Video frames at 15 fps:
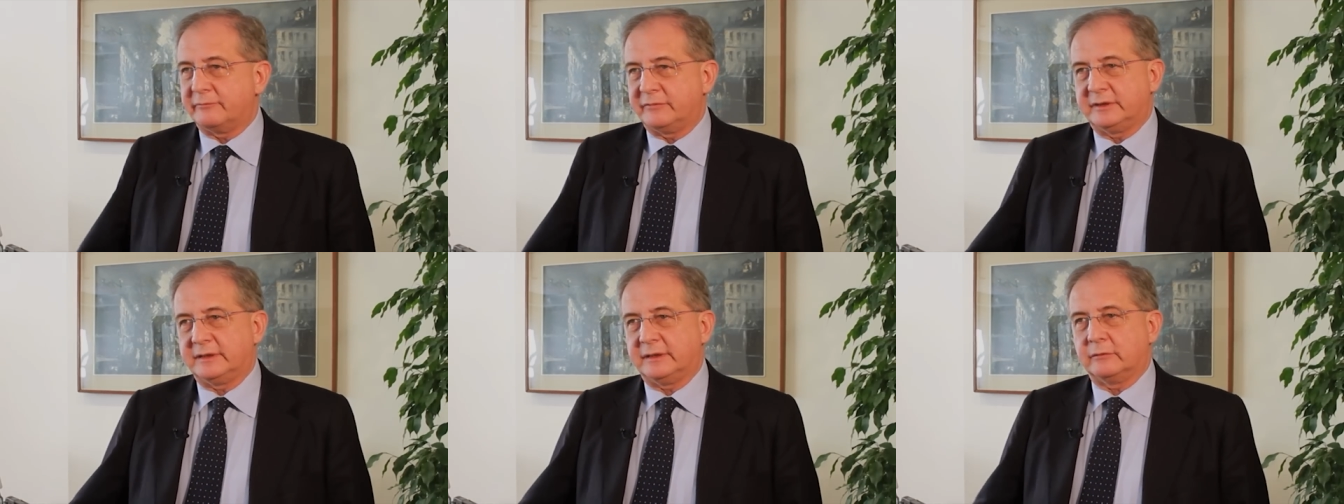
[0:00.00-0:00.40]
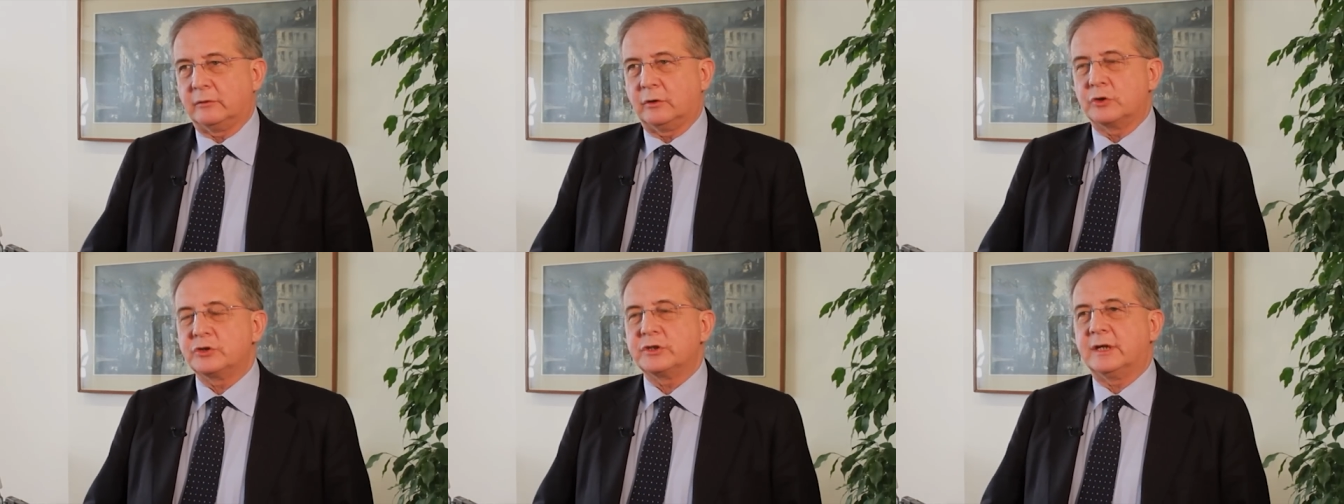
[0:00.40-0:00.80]
the
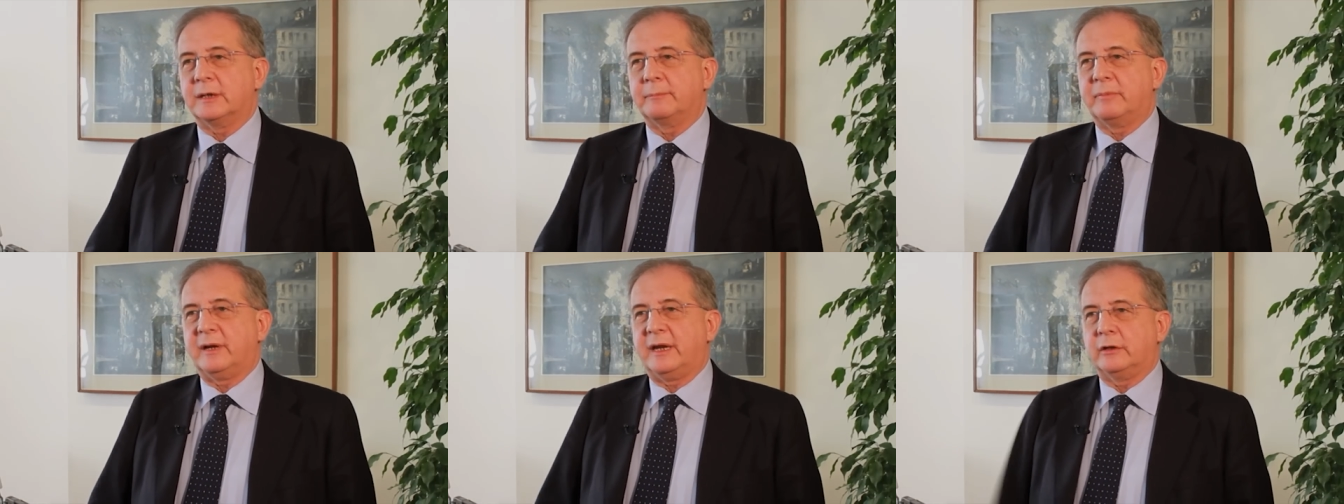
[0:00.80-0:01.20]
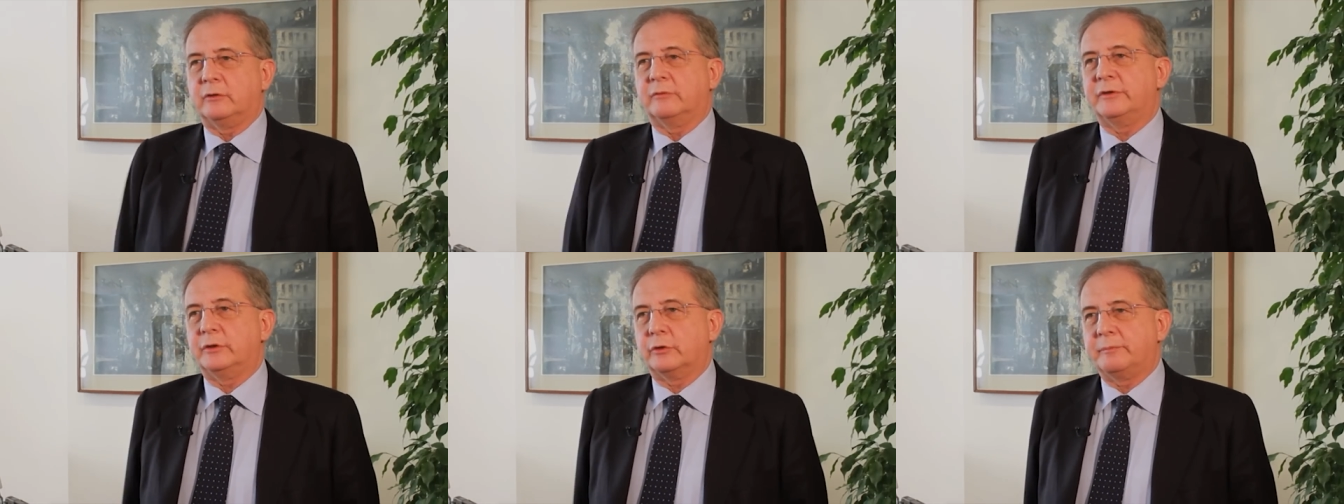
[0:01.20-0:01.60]
technological plan of
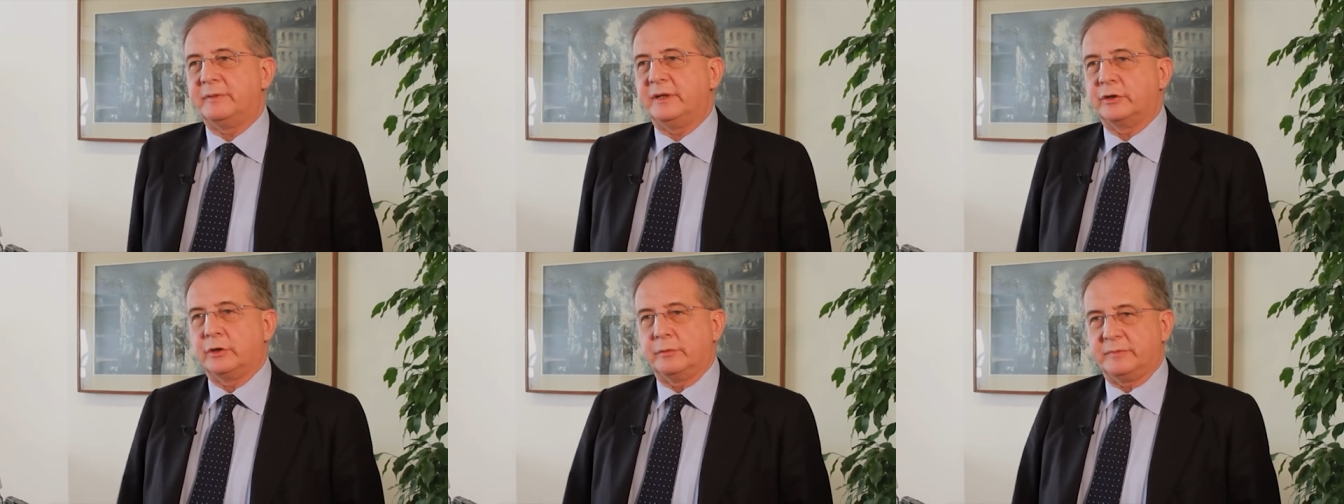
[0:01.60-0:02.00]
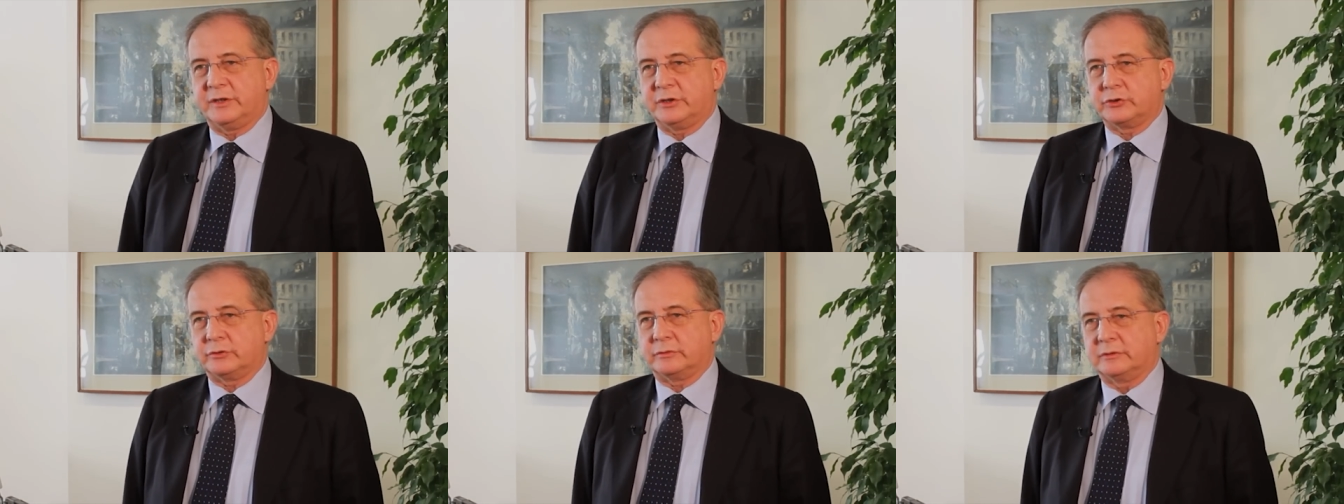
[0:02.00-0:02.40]
the European
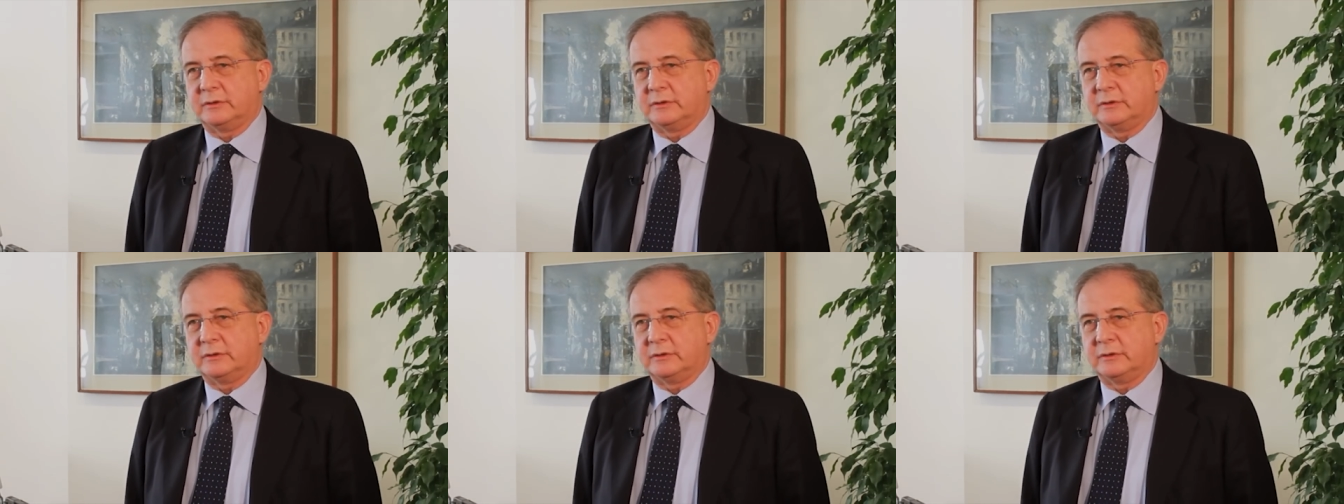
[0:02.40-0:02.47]
Commission.